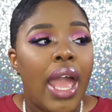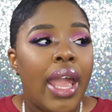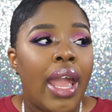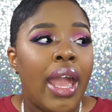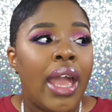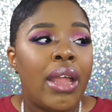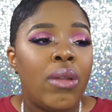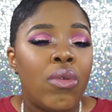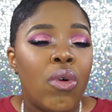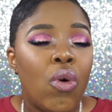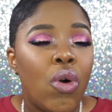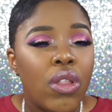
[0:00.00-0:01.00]
And
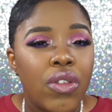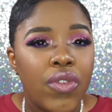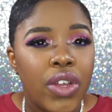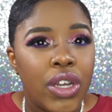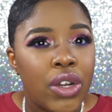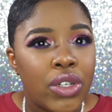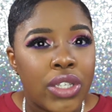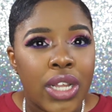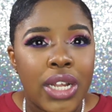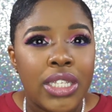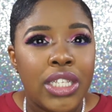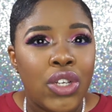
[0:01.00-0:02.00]
all the videos that
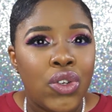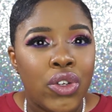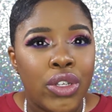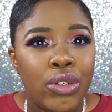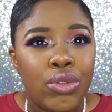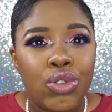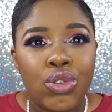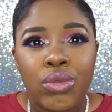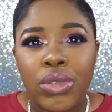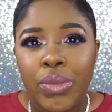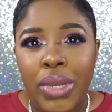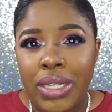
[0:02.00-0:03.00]
I seen on YouTube
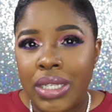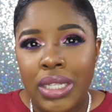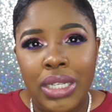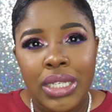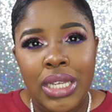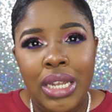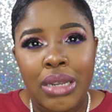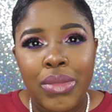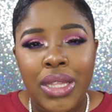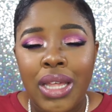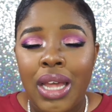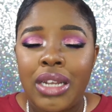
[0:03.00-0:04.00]
was basically telling
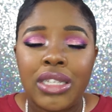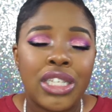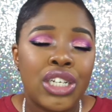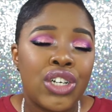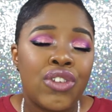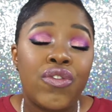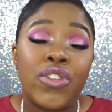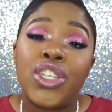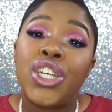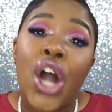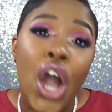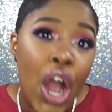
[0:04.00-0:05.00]
me that it's a good
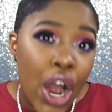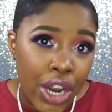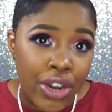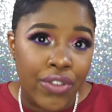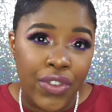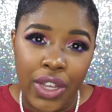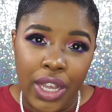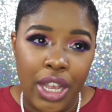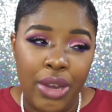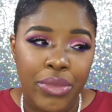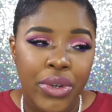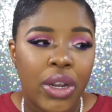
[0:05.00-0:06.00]
photography
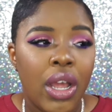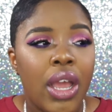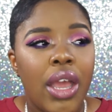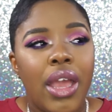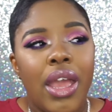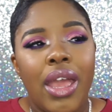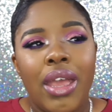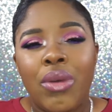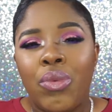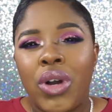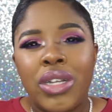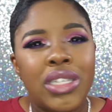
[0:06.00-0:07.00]
camera.
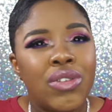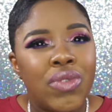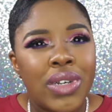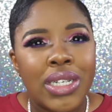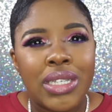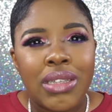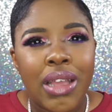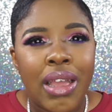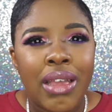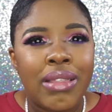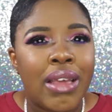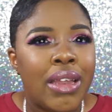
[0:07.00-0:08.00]
it wasn't really
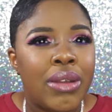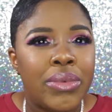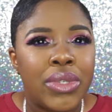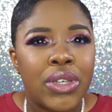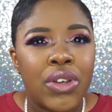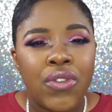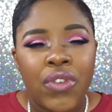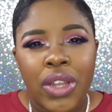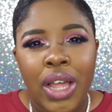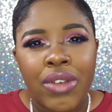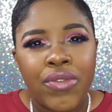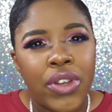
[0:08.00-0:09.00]
saying that it was good for
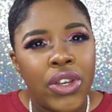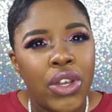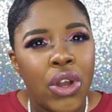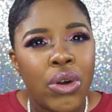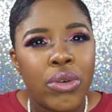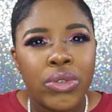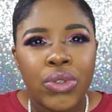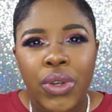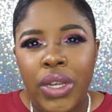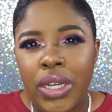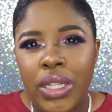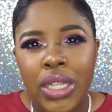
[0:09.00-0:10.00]
like videos or
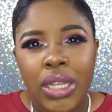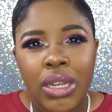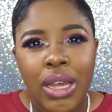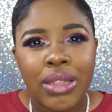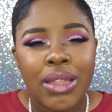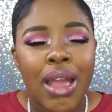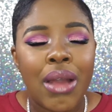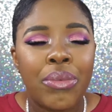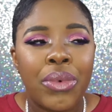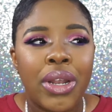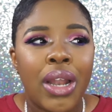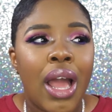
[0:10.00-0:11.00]
anything like that.
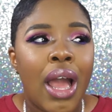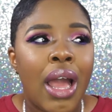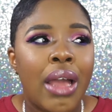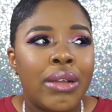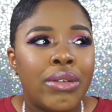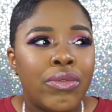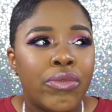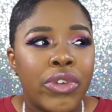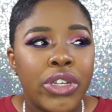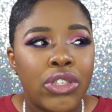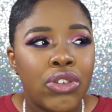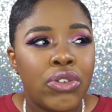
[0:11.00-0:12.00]
When I
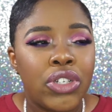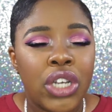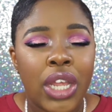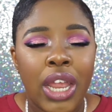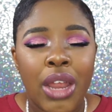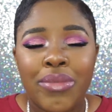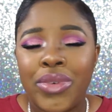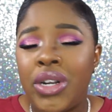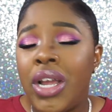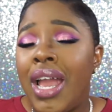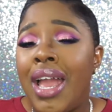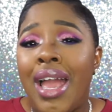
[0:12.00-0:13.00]
researched the camera,
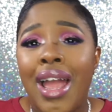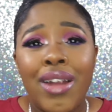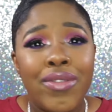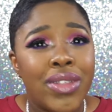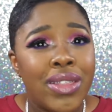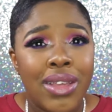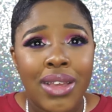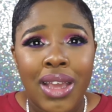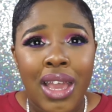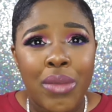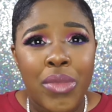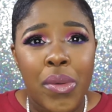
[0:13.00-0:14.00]
everything
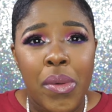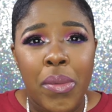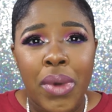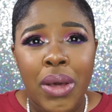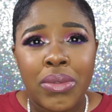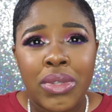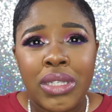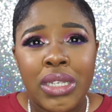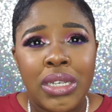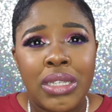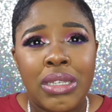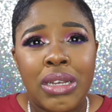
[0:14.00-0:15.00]
came up about the
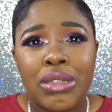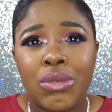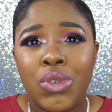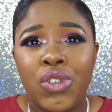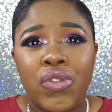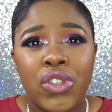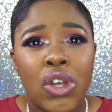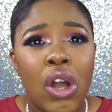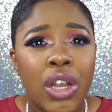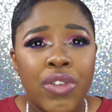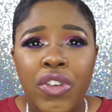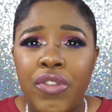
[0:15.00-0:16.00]
T6 was
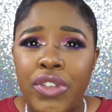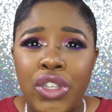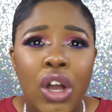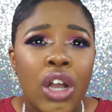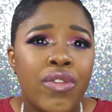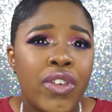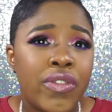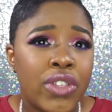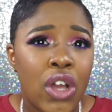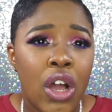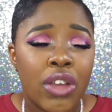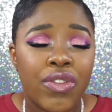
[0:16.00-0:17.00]
photography, photography,
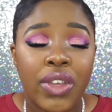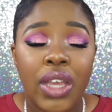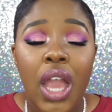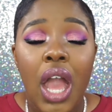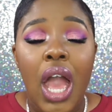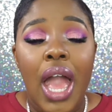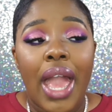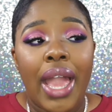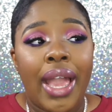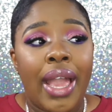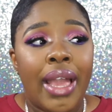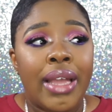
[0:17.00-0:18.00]
photography.
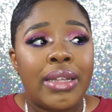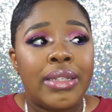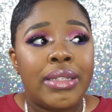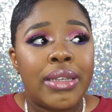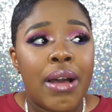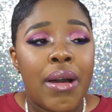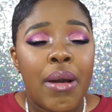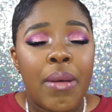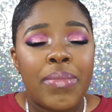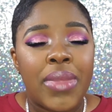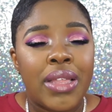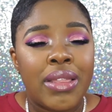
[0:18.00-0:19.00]
And
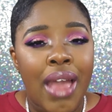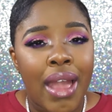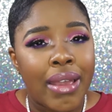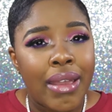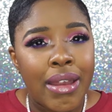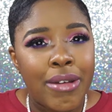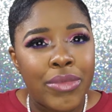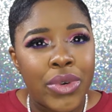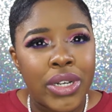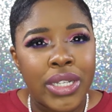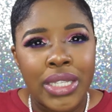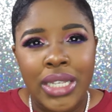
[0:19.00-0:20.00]
that
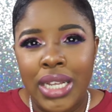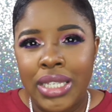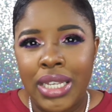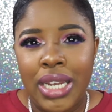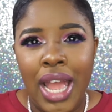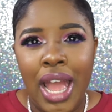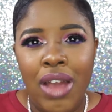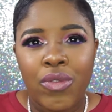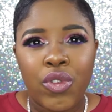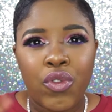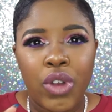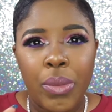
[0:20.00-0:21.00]
camera doesn't have
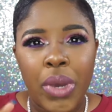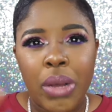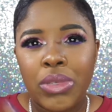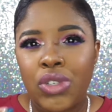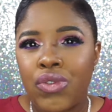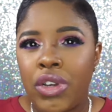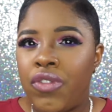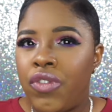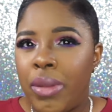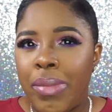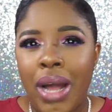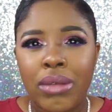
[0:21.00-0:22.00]
the flip up screen,
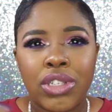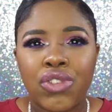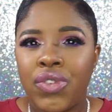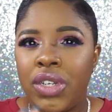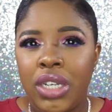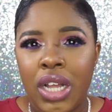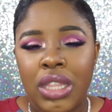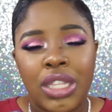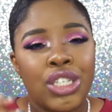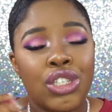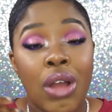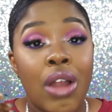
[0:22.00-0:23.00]
flip out screen,
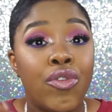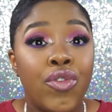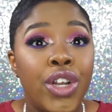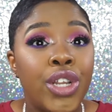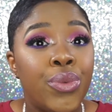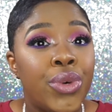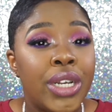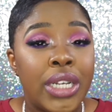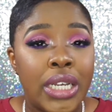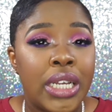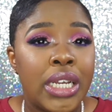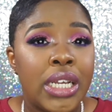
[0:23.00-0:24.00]
nothing. So I really would have
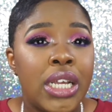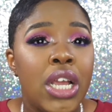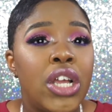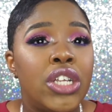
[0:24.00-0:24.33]
needed